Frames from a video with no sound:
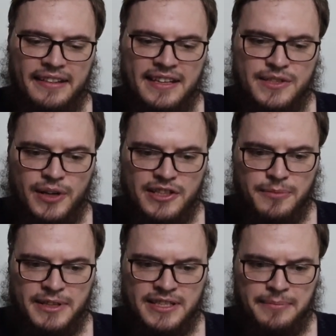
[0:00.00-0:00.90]
this would
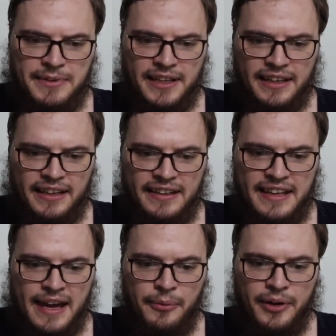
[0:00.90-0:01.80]
also be something
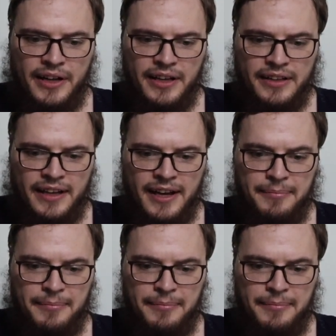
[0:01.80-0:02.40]
that would